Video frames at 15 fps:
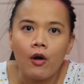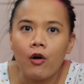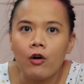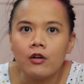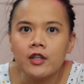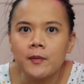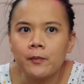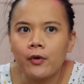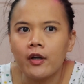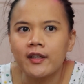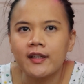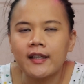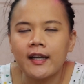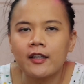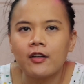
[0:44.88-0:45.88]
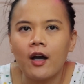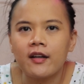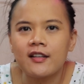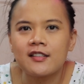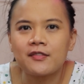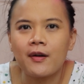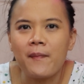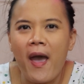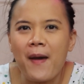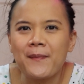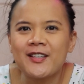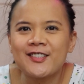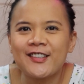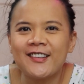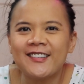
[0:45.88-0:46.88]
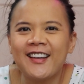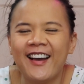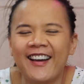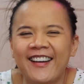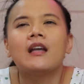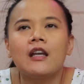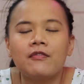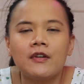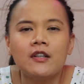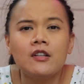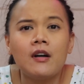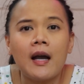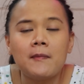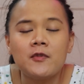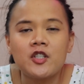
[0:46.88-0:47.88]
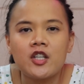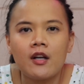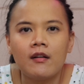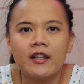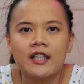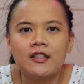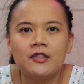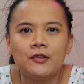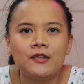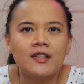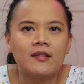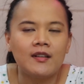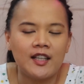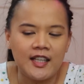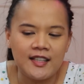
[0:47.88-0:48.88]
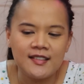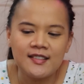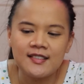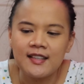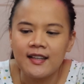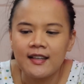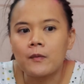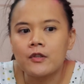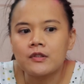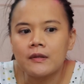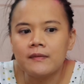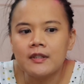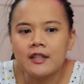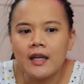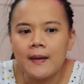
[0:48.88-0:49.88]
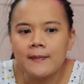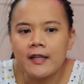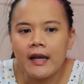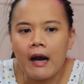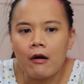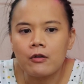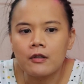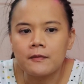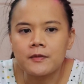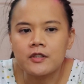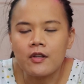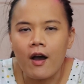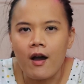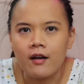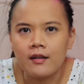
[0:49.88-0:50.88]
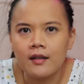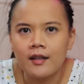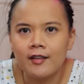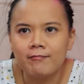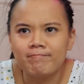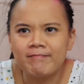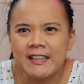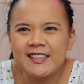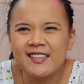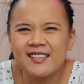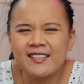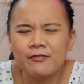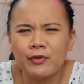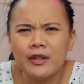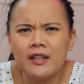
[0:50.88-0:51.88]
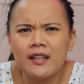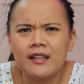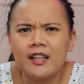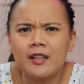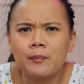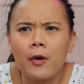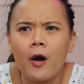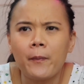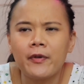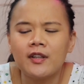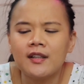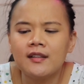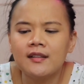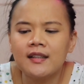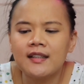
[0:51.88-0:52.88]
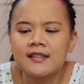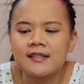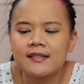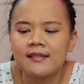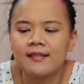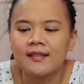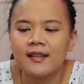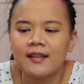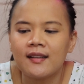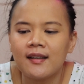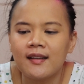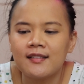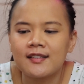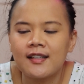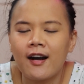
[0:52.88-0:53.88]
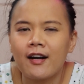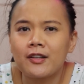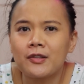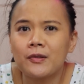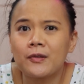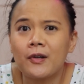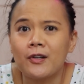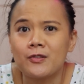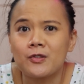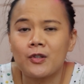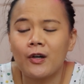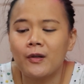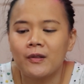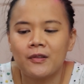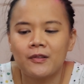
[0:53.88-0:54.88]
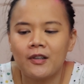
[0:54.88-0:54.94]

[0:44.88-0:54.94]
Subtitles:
all the product I got is from Amazon. Even though I'm sharing you the links, most of the time they're out of stock. It's just when they get popular, it's hard to control, you